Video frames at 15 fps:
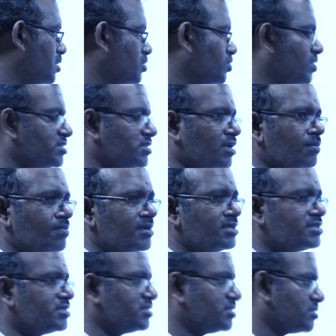to
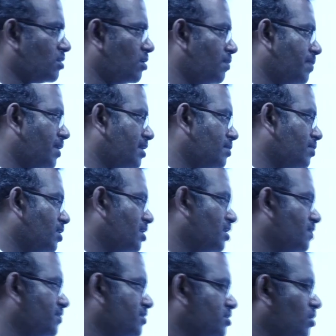establish its
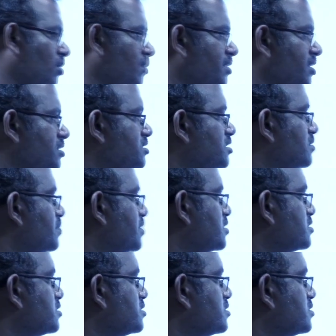compatibility with common
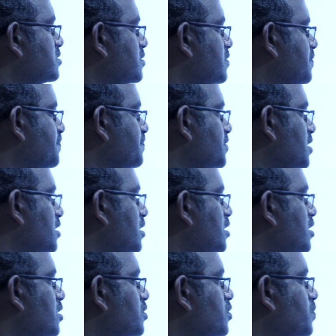excipients,
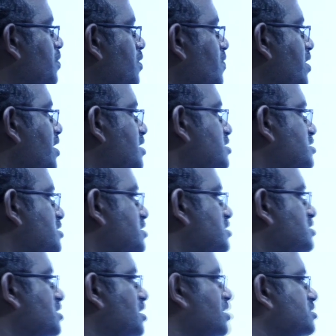to provide
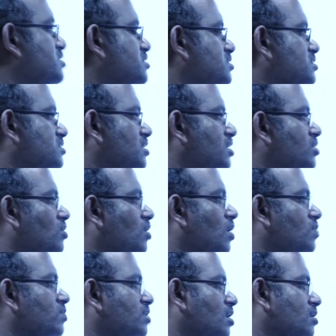insights into
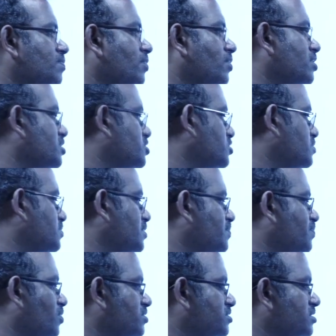how drug products should be
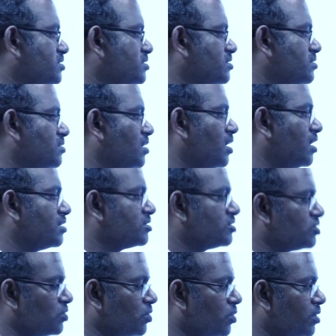processed and
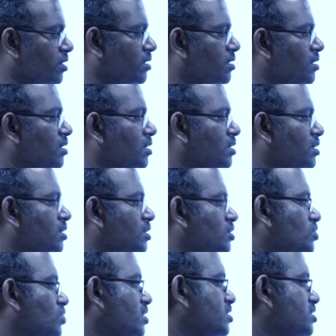stored to